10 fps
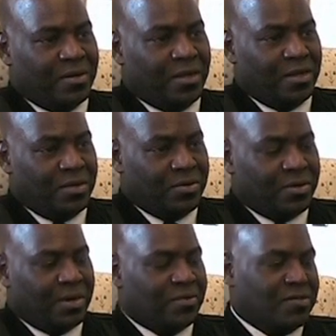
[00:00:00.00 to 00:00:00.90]
you had to do it.
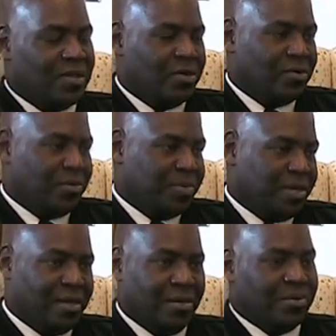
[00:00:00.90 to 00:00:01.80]
And that was not only with
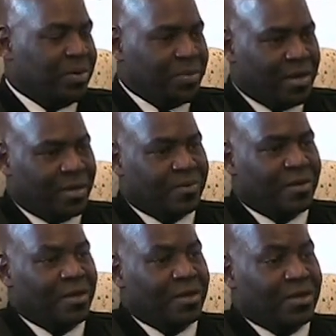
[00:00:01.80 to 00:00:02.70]
my dad, with my mom.
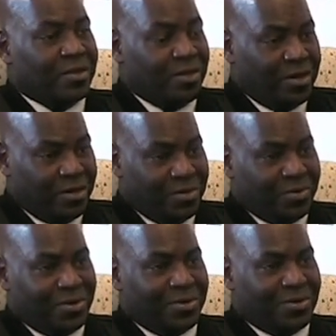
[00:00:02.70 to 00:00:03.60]
You had to
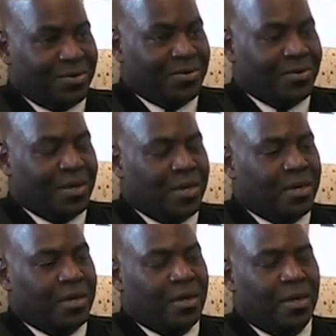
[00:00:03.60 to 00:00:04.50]
do it,
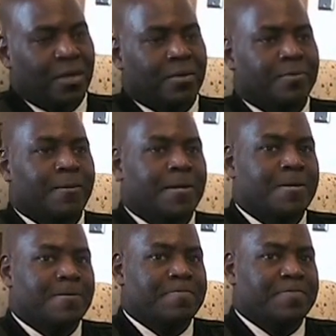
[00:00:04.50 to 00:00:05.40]
and
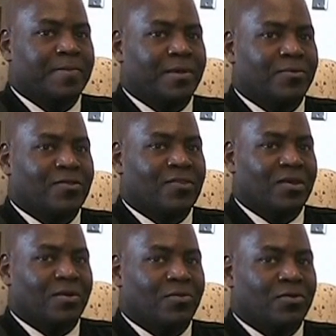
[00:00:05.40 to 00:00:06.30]
it was
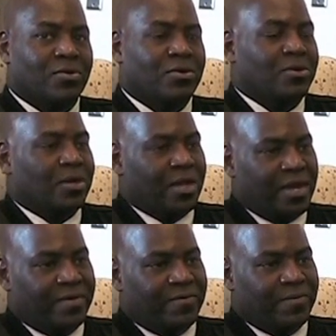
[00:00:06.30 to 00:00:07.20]
a real good
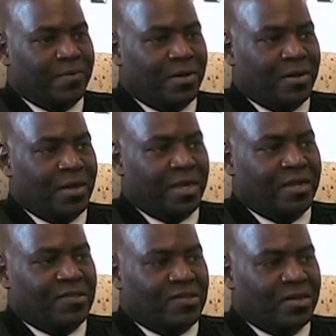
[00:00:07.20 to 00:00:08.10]
life. I
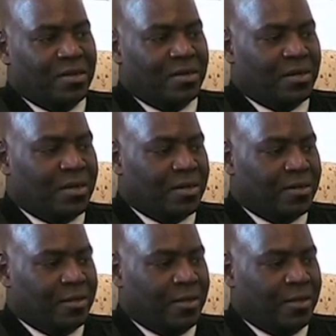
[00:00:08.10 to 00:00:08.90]
can say that